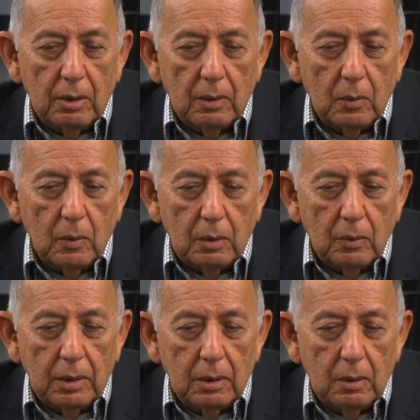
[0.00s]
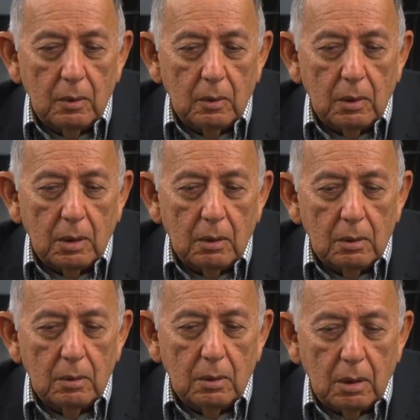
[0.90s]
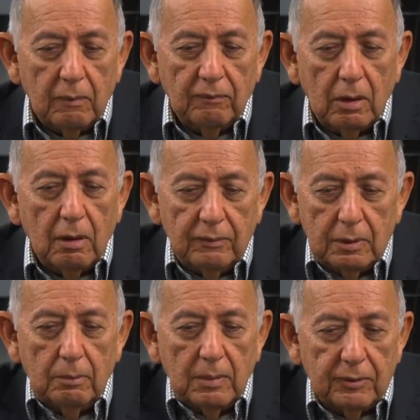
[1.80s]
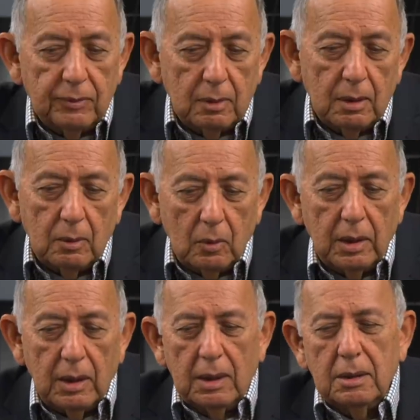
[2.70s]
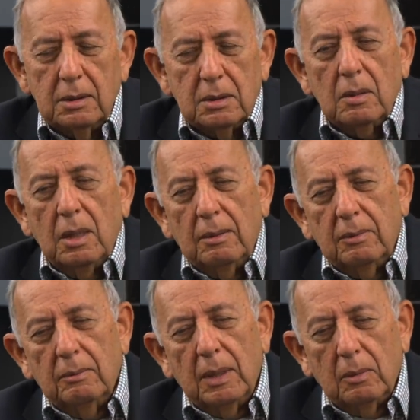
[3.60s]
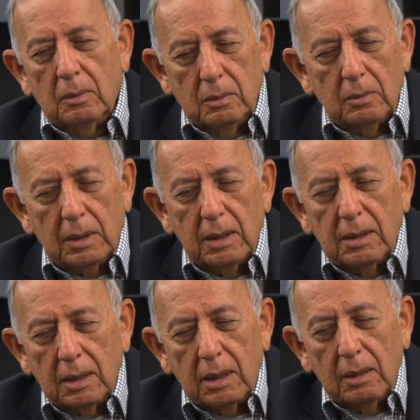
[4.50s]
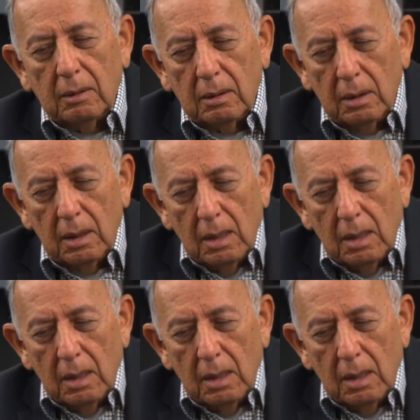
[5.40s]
that when we are, evolve in the method, in the way I described about working together,